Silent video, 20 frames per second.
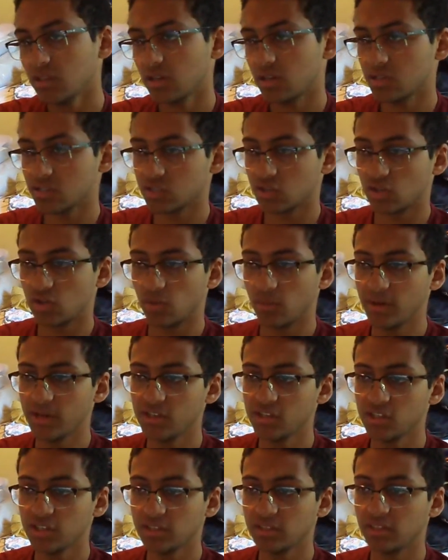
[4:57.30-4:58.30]
Because
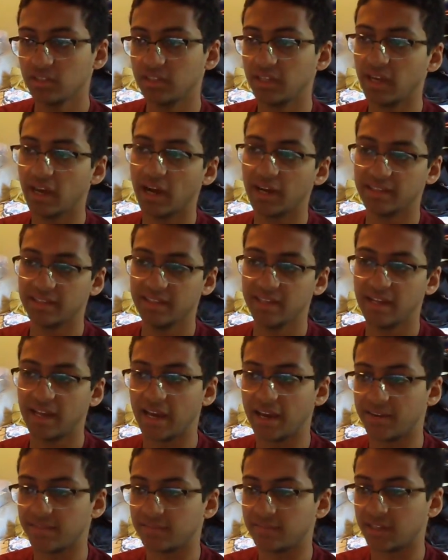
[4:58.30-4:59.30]
Croatia, yeah, I did
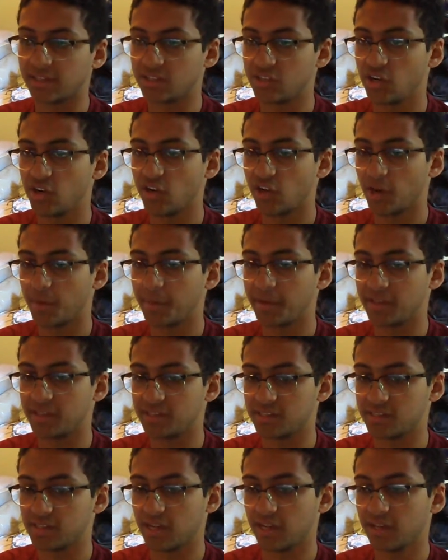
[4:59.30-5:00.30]
have Nigeria coming
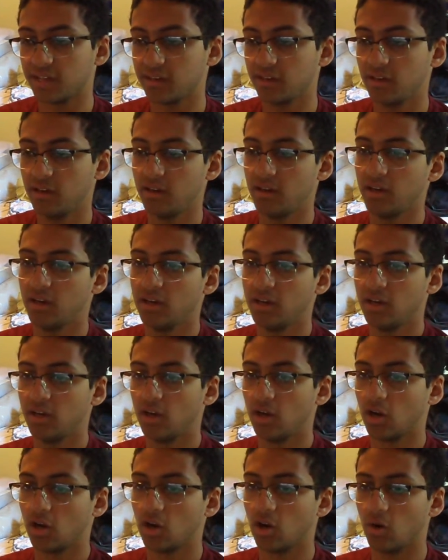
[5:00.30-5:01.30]
in second.
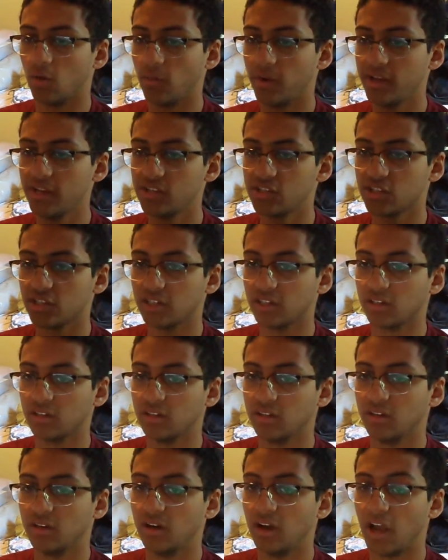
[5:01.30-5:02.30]
Croatia
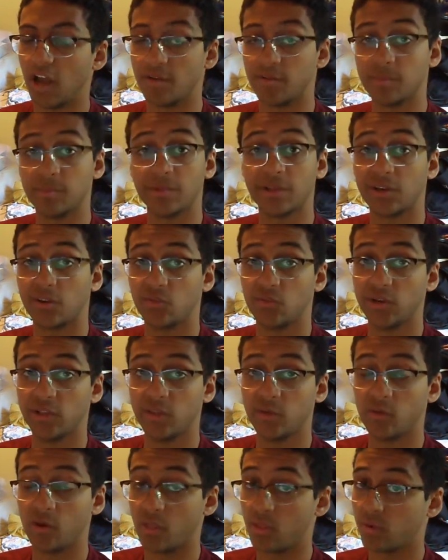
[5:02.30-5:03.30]
have been playing
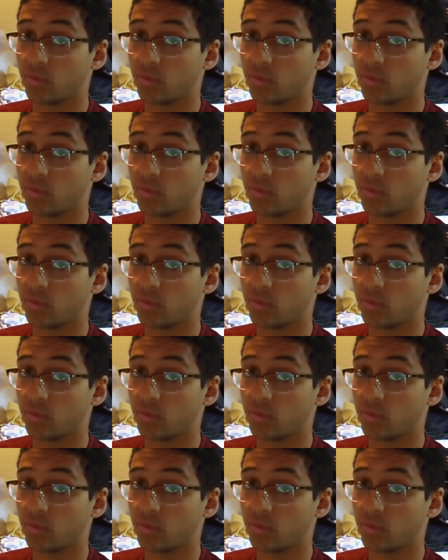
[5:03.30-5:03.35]
really well.